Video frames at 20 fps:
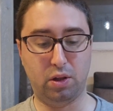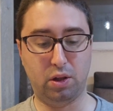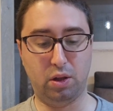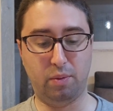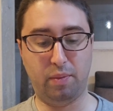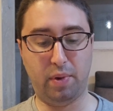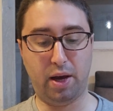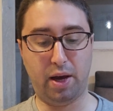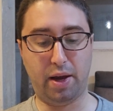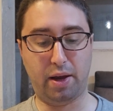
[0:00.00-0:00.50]

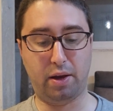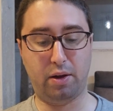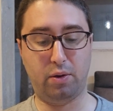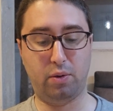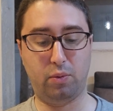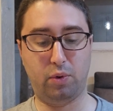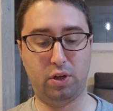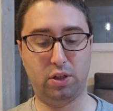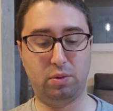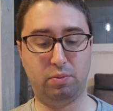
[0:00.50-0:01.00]
Lamai.
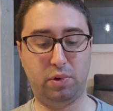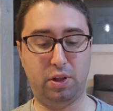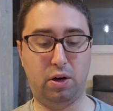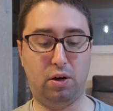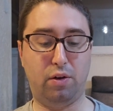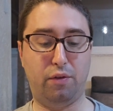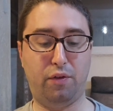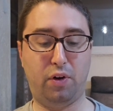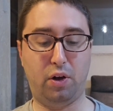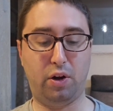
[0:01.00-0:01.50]
What does it mean they
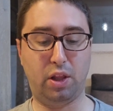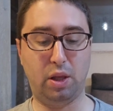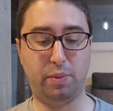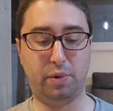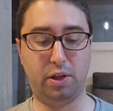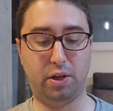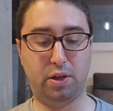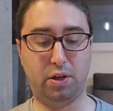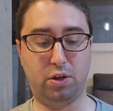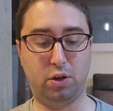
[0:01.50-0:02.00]
don't have a father? Either
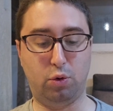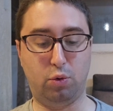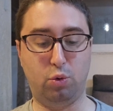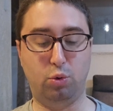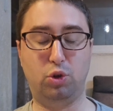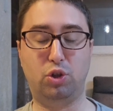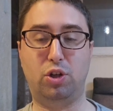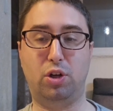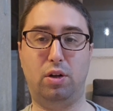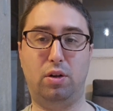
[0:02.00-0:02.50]
Malinian
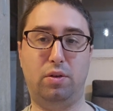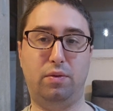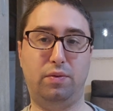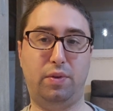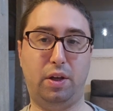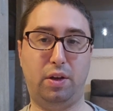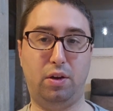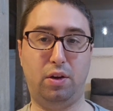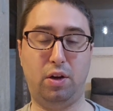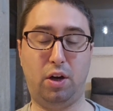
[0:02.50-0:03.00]
Yerusha,
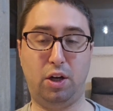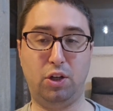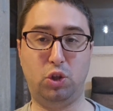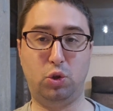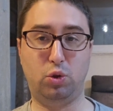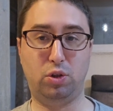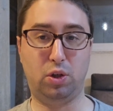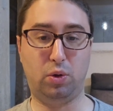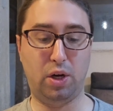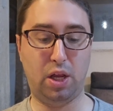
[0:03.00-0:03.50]
that
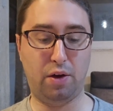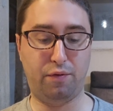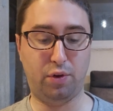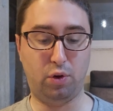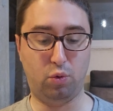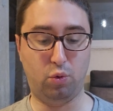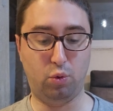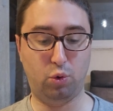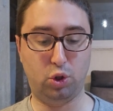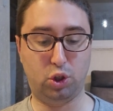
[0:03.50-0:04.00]
non-Jews don't have
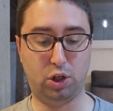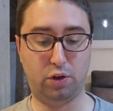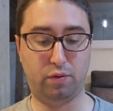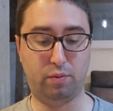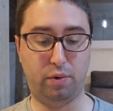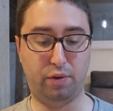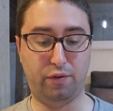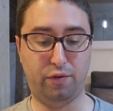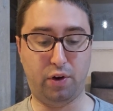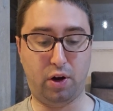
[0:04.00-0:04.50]
Yerusha
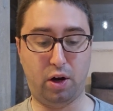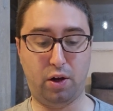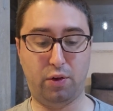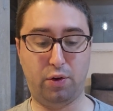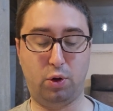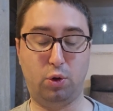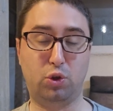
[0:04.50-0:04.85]
from a father.